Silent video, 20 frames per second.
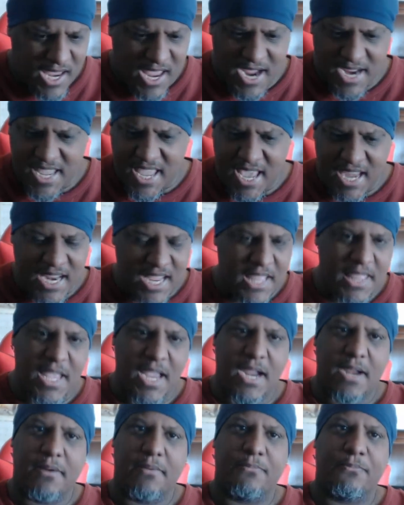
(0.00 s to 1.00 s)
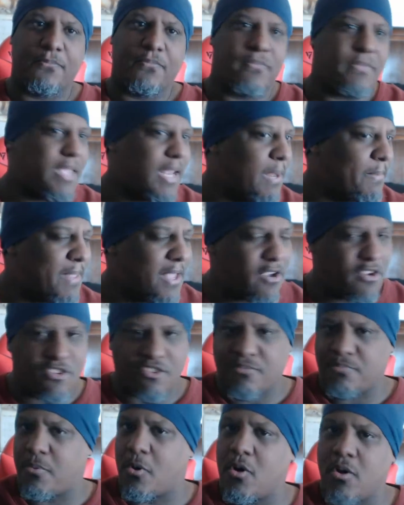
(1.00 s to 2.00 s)
I get in there, and I'm not
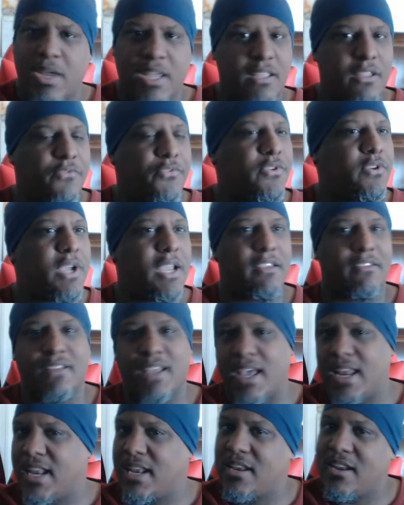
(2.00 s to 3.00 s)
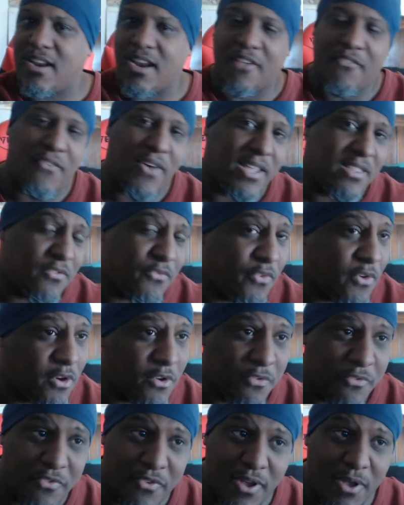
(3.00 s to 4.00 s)
going to spoil anything for you guys. Get in there, and I fight the
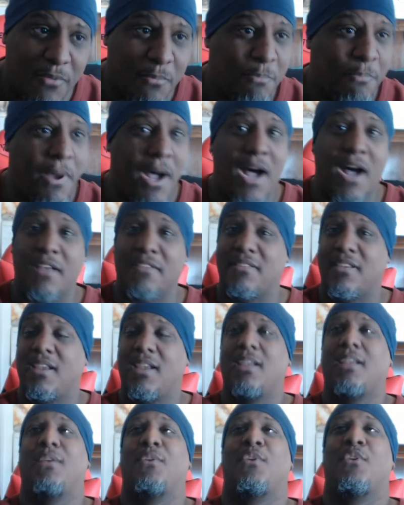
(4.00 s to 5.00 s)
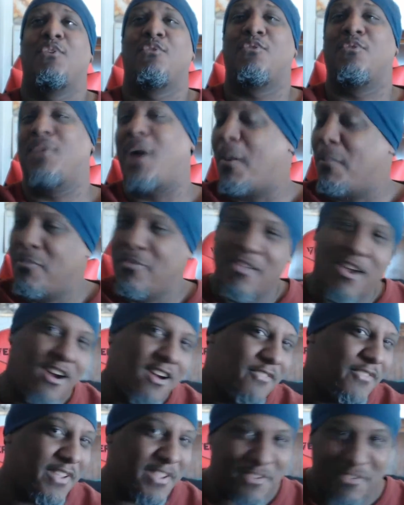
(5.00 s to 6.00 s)
first boss. So now I'm
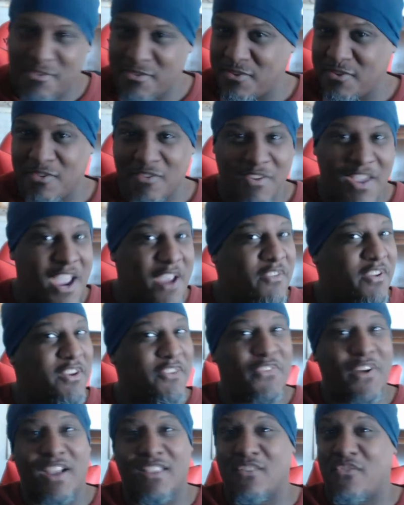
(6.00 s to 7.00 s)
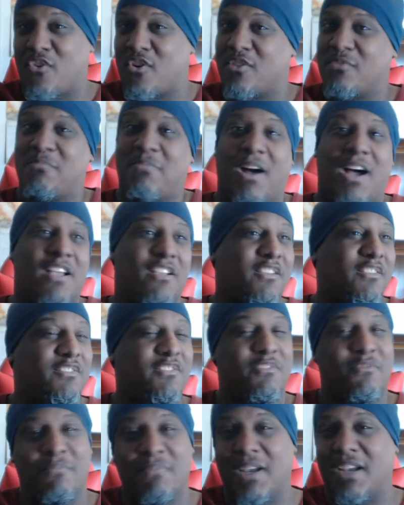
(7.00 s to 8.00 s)
nervous. You're getting ready to fight the first boss
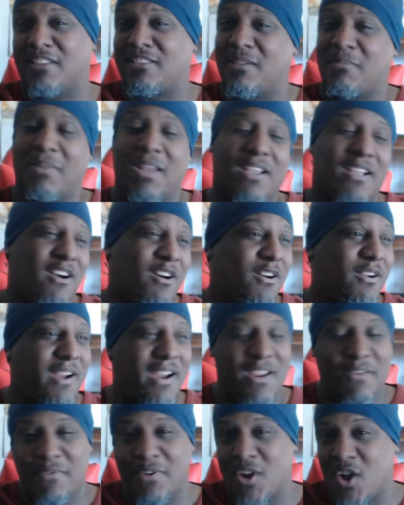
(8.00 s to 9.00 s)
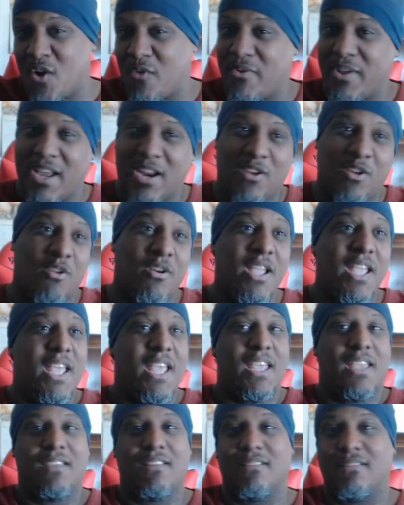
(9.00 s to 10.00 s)
because he's big. So I'm like, all right, here we go. We got to go,
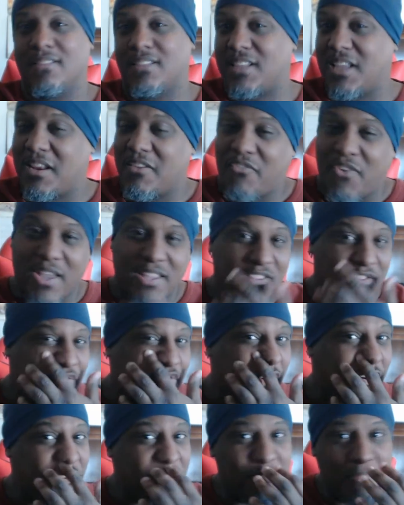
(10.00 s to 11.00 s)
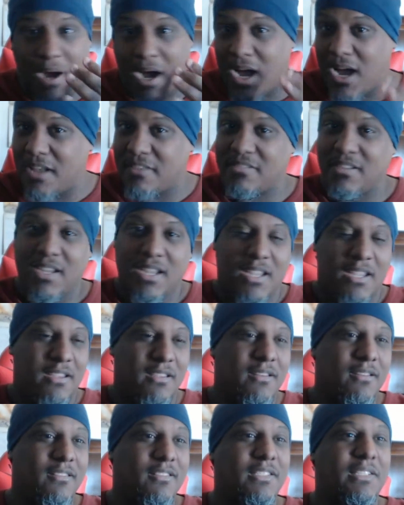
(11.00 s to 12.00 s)
fight the first boss.
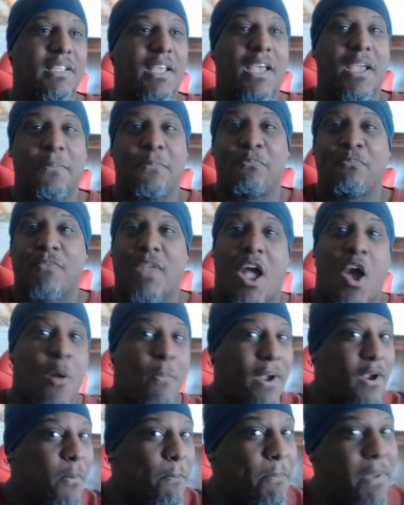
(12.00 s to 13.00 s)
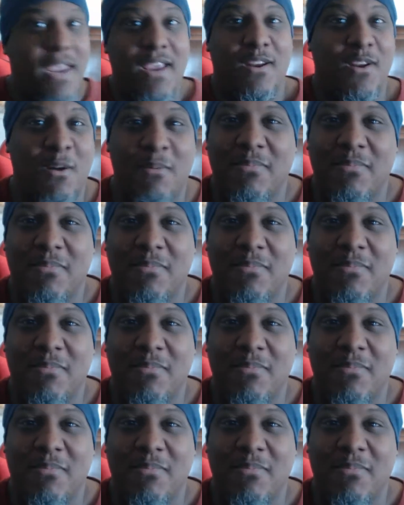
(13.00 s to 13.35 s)
I hope I can beat